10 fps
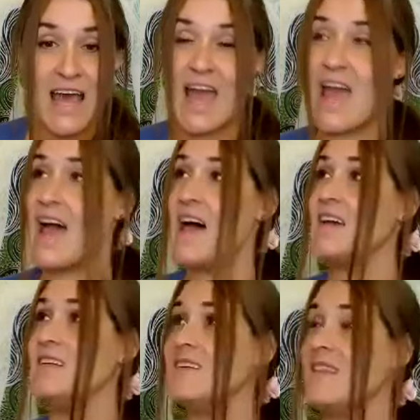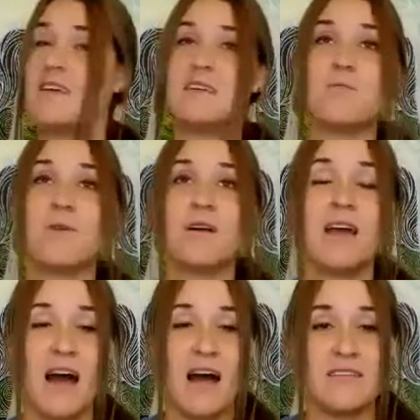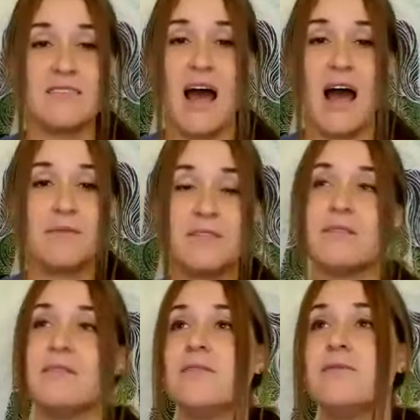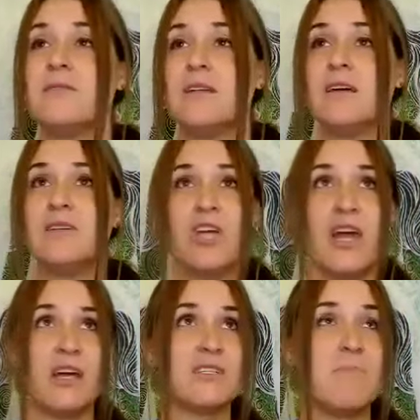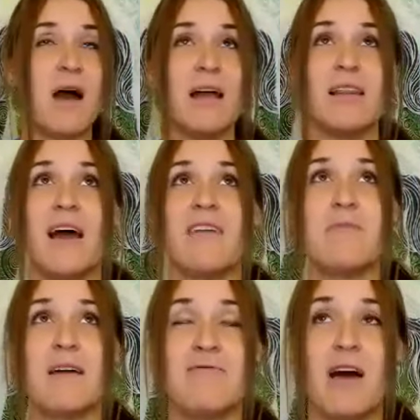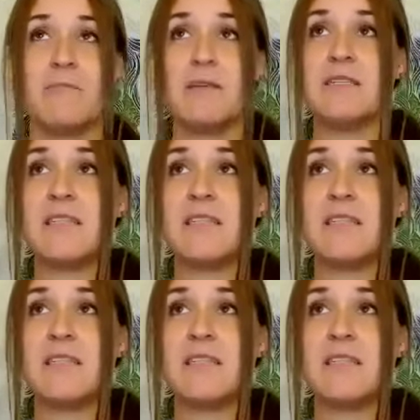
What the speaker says: And this work has absolutely changed my life, my family's